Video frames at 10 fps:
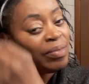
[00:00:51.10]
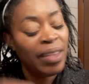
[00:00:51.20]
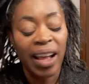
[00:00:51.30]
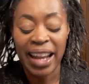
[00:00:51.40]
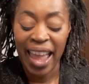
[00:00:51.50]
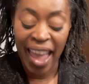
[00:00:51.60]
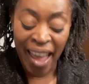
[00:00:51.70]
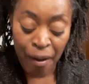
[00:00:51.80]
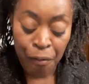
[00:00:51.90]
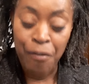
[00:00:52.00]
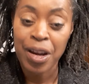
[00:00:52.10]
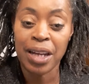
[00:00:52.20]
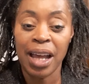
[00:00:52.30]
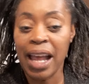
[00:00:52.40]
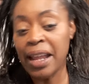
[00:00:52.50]
not every
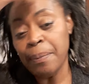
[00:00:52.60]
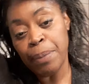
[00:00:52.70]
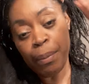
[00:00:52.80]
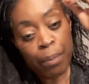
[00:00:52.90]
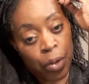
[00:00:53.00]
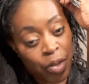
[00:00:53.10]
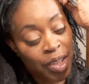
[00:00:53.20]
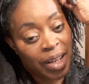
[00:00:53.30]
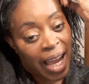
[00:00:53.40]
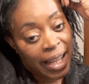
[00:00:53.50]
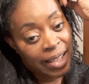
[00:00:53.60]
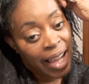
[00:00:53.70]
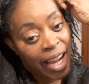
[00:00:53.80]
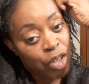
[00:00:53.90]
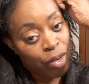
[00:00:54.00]
night, but most nights
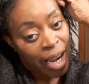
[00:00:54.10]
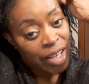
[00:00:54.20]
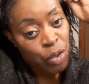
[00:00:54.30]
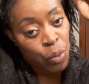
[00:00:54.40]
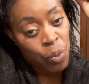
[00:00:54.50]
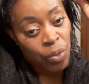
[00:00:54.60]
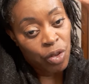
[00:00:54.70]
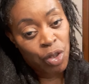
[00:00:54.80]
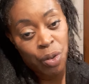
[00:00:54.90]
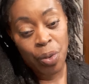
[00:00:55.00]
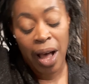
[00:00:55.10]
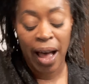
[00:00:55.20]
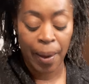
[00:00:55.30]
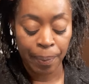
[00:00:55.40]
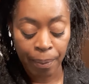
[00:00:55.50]
I try to, to
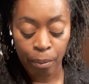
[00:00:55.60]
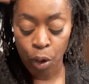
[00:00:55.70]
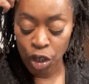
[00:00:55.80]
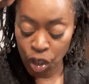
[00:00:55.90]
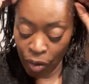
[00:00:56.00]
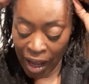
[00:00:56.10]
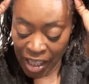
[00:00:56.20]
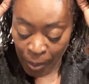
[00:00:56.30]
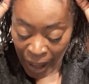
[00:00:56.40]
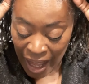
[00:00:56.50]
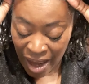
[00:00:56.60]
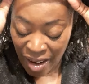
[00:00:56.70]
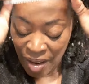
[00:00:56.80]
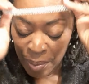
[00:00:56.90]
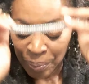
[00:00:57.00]
um, moisturize my
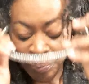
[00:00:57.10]
hair.